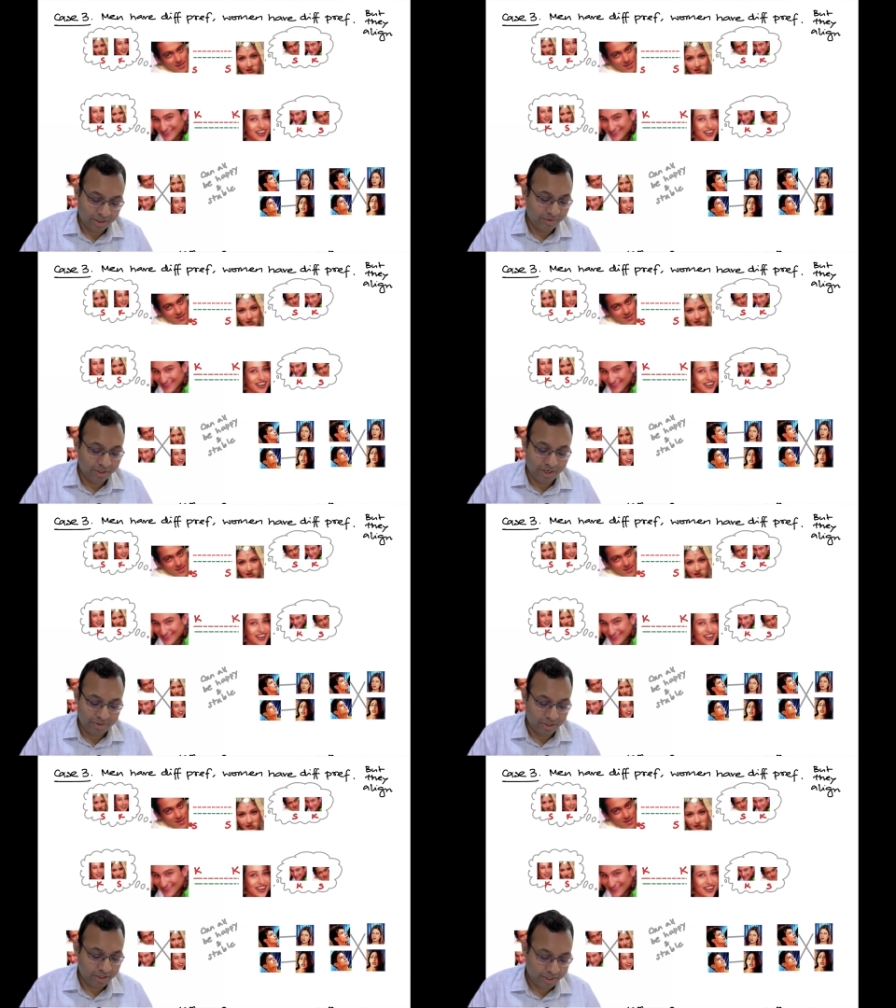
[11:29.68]
even the
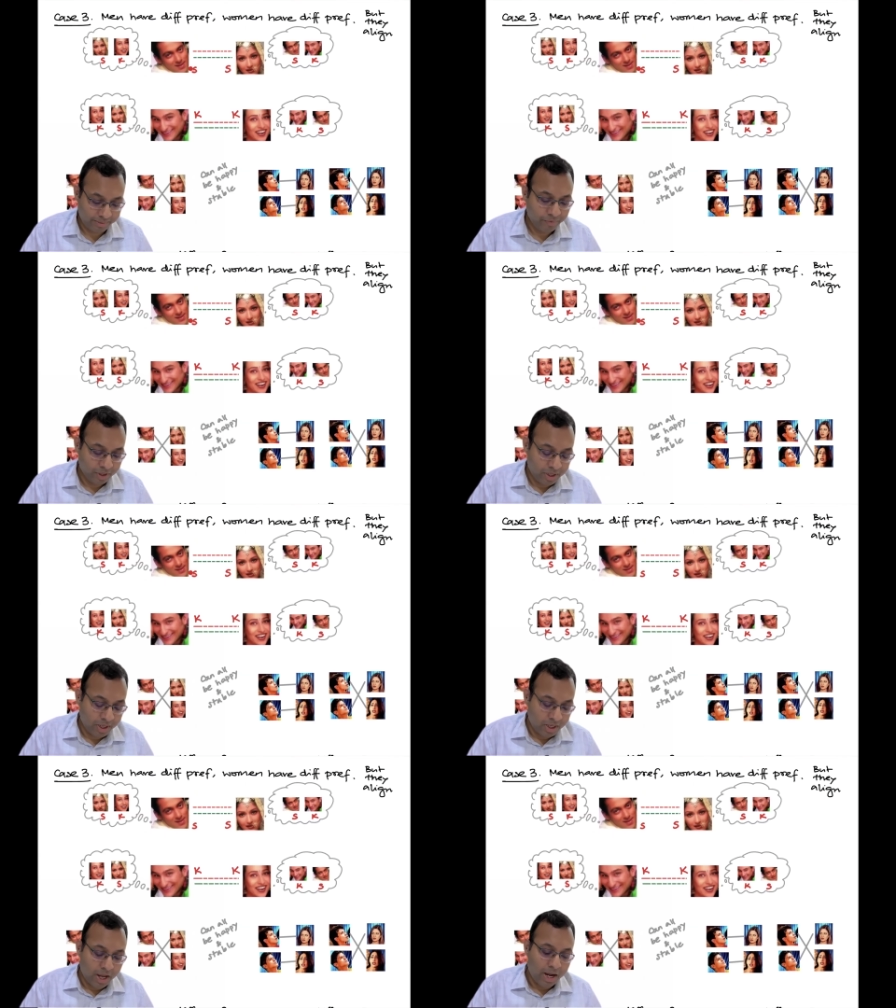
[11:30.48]
names are same
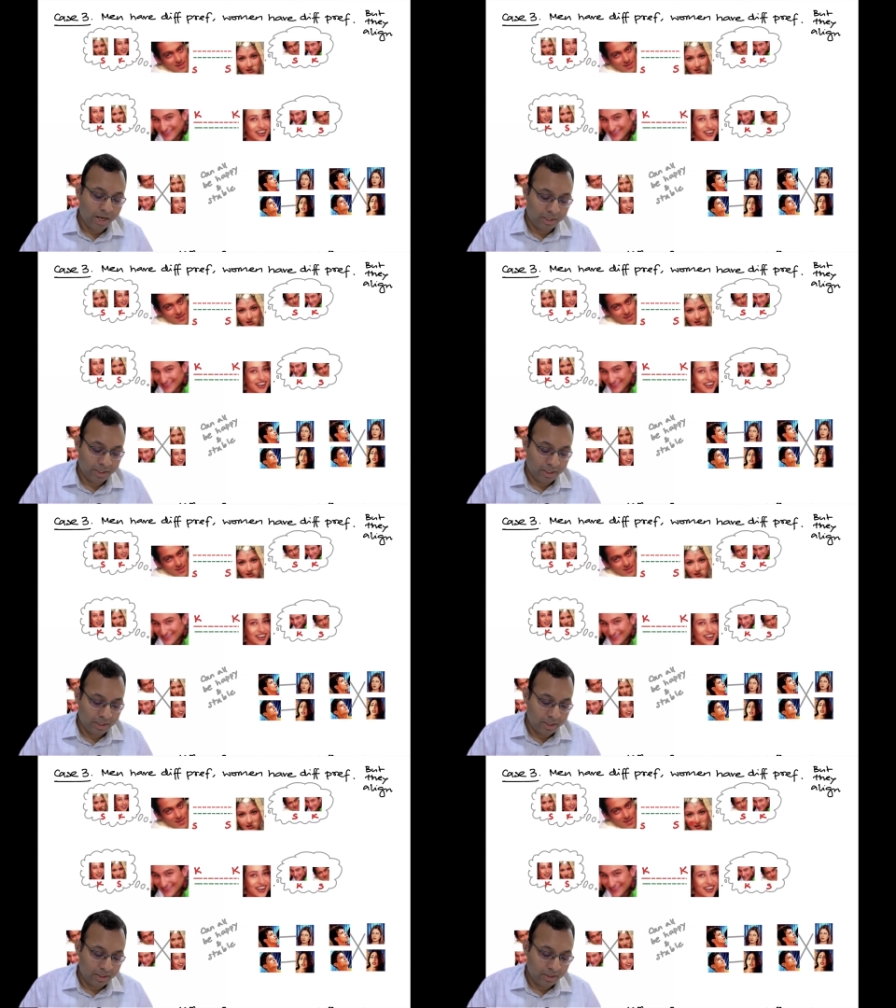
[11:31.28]
and
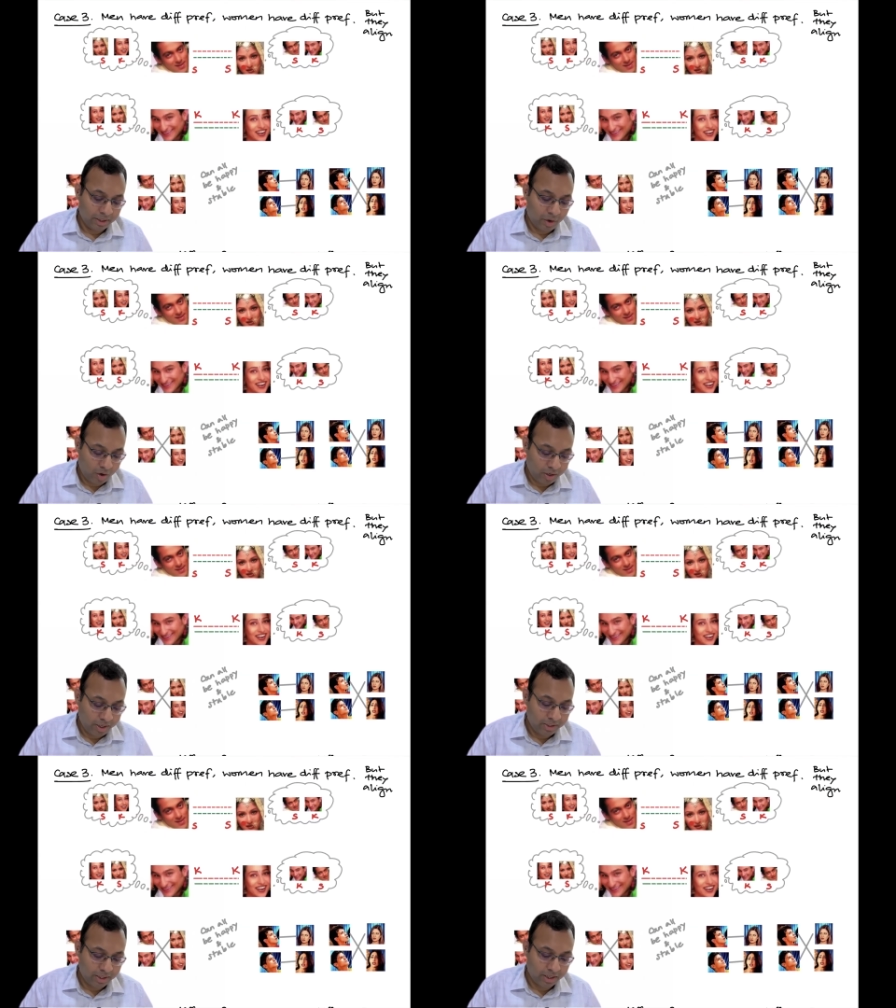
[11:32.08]
their
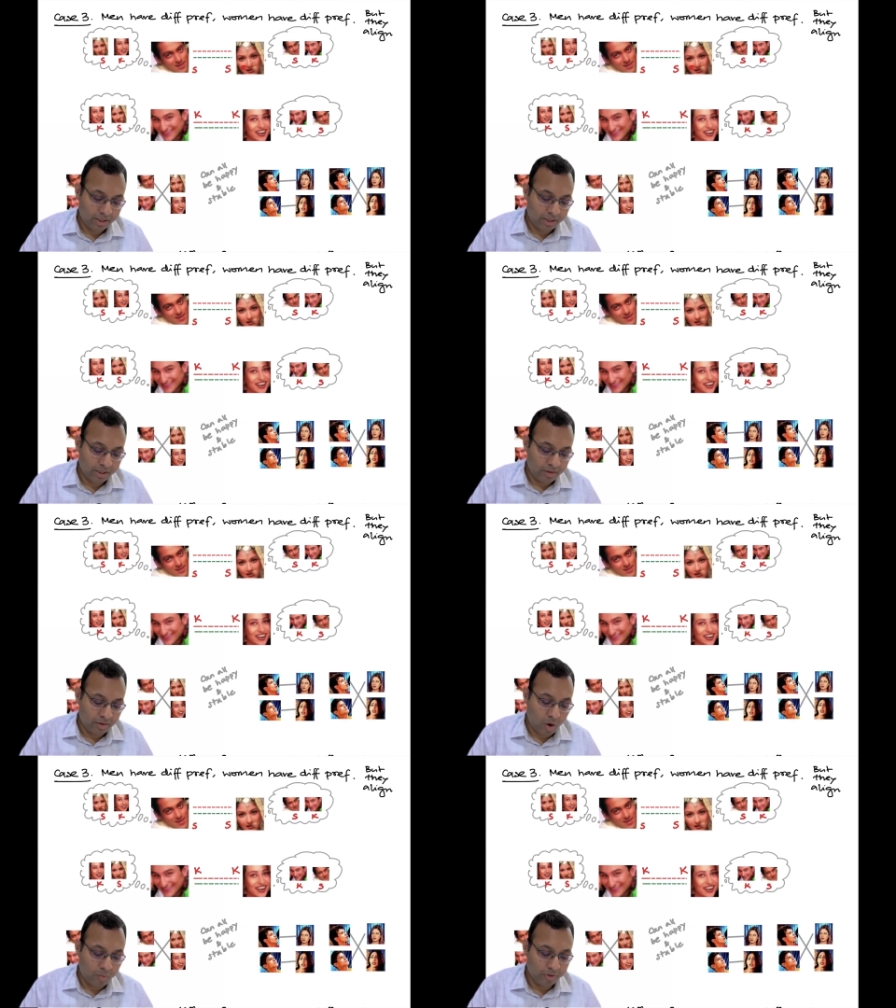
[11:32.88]
orderings are
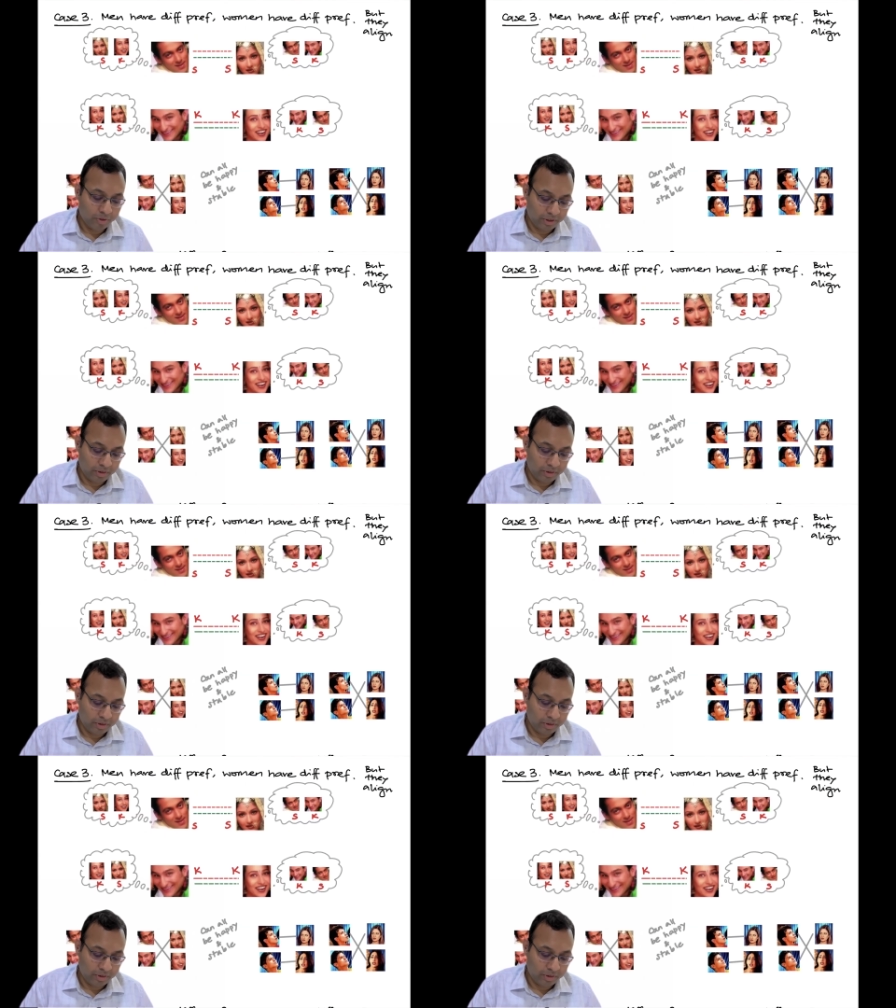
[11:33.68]
opposite.